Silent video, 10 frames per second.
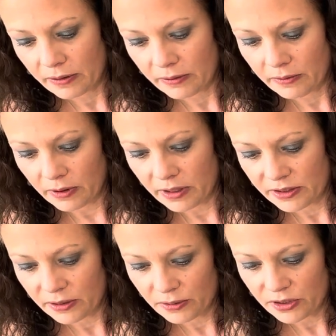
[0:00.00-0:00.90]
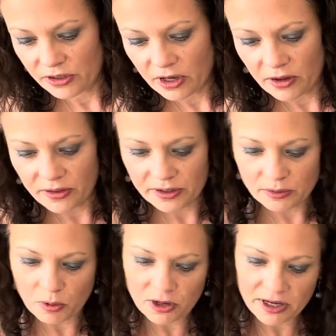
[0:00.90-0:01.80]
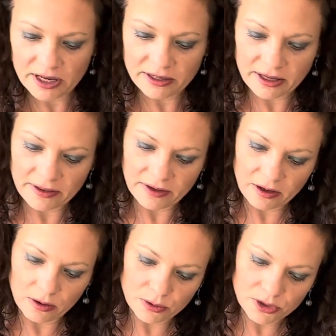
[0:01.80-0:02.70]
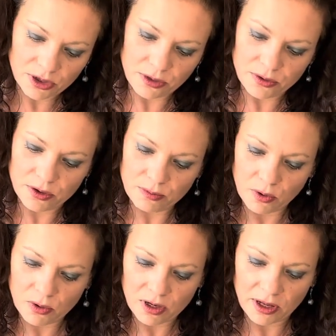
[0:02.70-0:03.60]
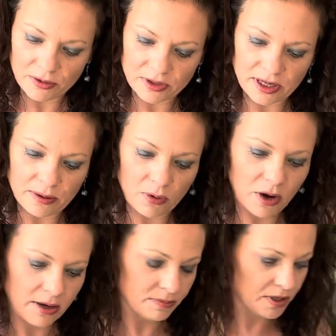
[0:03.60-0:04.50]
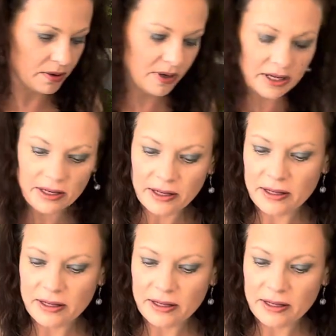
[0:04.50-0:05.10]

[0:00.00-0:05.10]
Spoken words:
Right, so I'll just tuck this one in and then I'll show you more closely what I'm doing.